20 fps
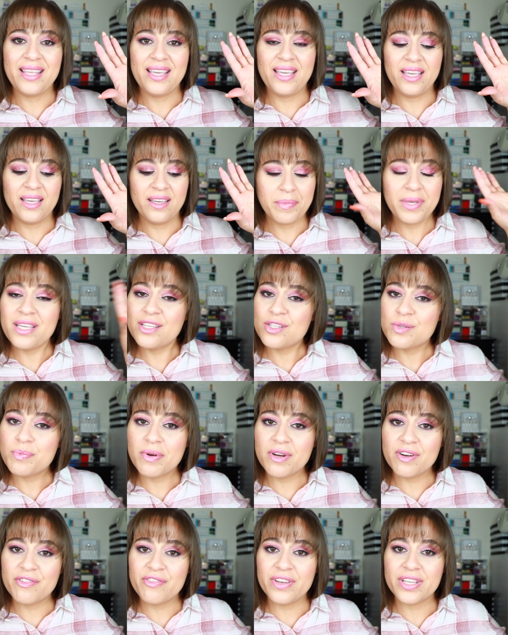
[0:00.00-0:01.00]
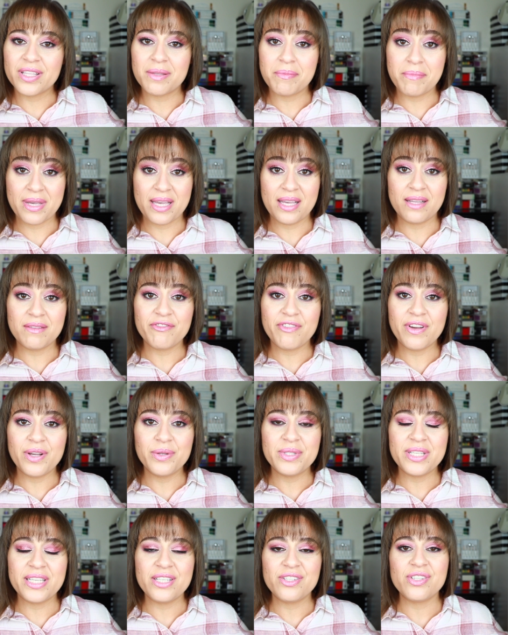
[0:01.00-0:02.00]
the Peach Perfect Matte
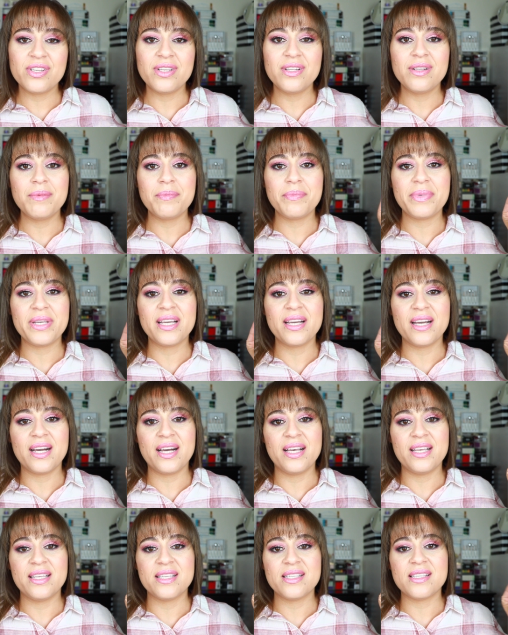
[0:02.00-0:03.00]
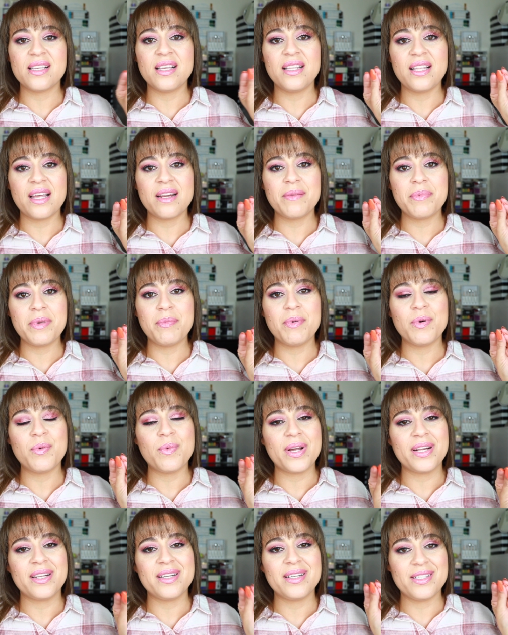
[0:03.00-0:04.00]
Foundation because a lot of people
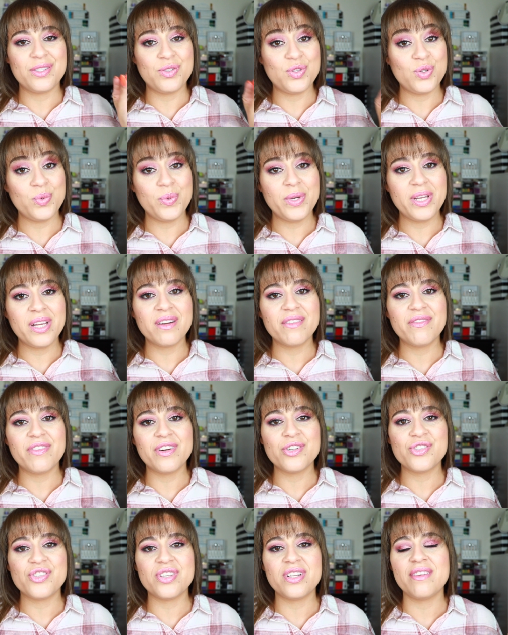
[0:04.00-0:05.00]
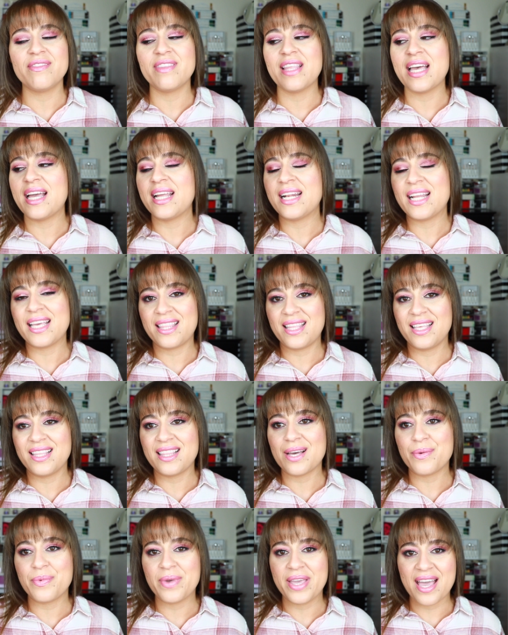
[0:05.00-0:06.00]
wanted a dewier version of that, and I think
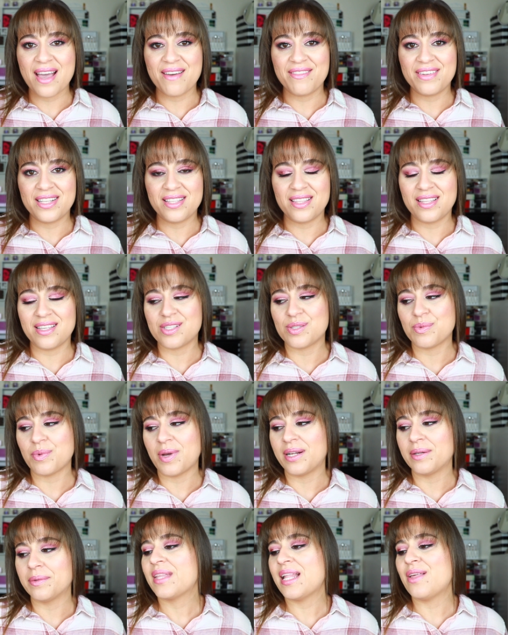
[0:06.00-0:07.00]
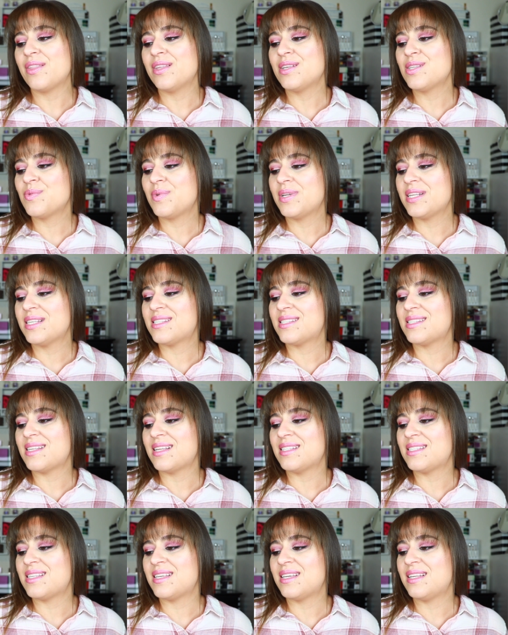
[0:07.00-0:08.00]
that we have it in this one. Now, this one is
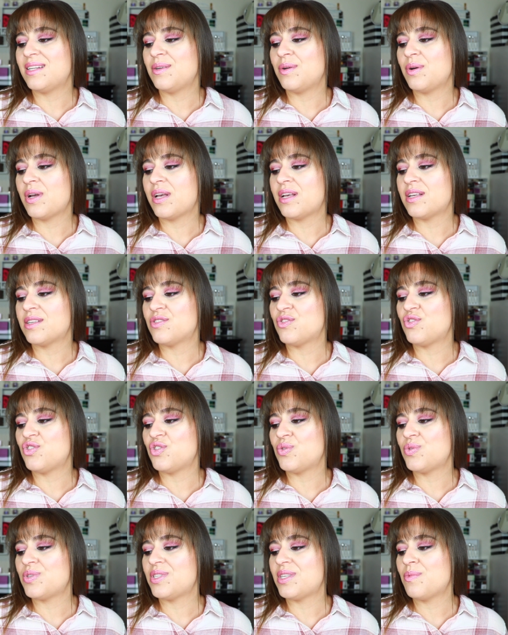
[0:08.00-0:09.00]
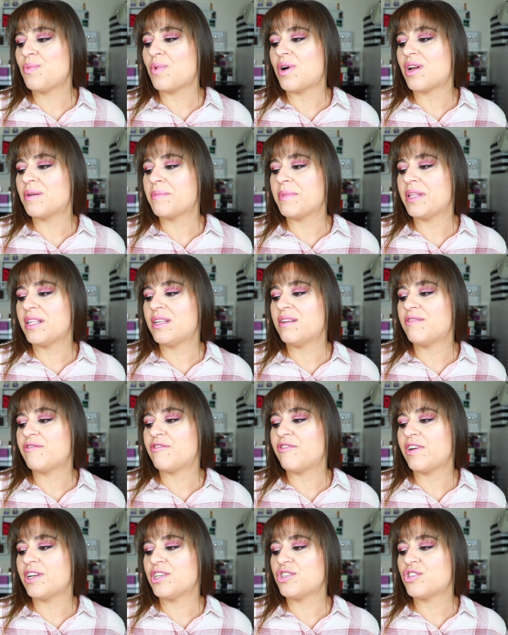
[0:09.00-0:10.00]
scented as juicy watermelon and
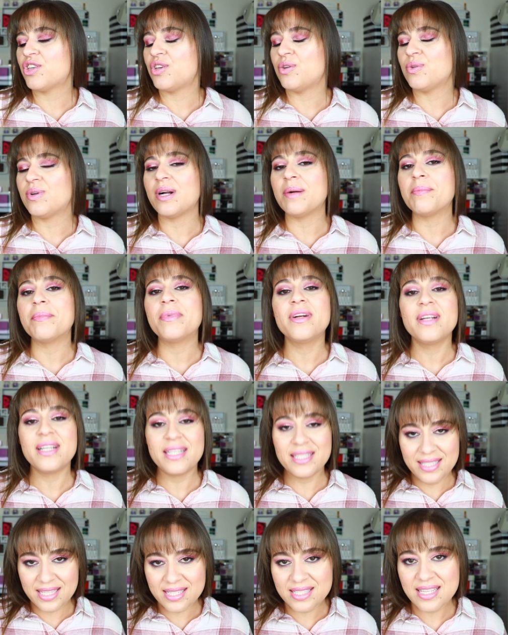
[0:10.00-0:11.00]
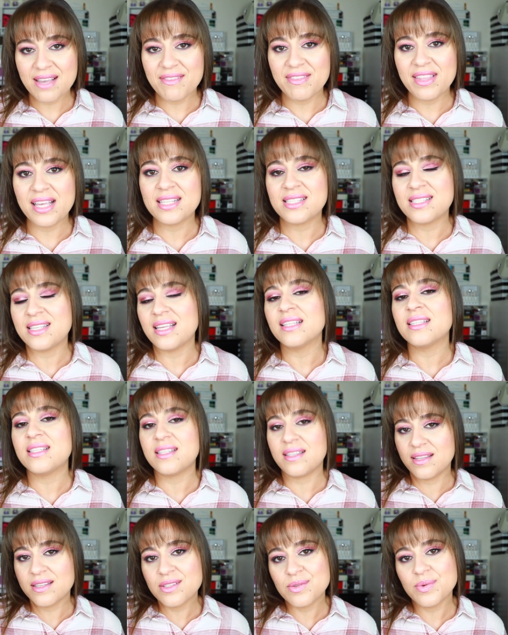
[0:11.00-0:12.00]
fresh cucumber. It does have that scent.
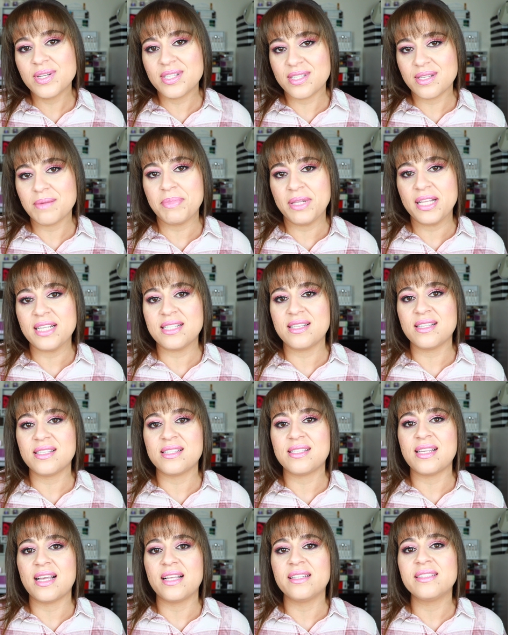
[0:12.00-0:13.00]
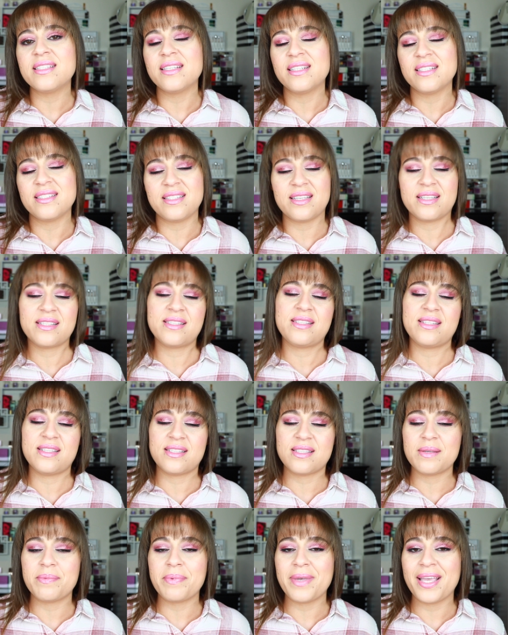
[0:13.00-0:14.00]
This one is a pleasant scent, and it does
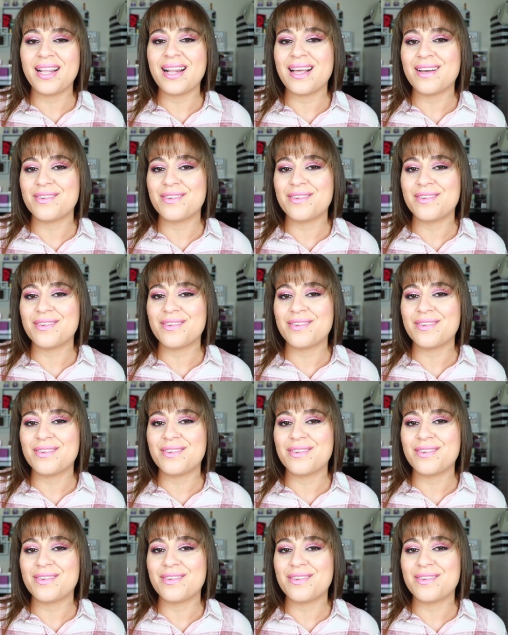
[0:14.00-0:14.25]
dissipate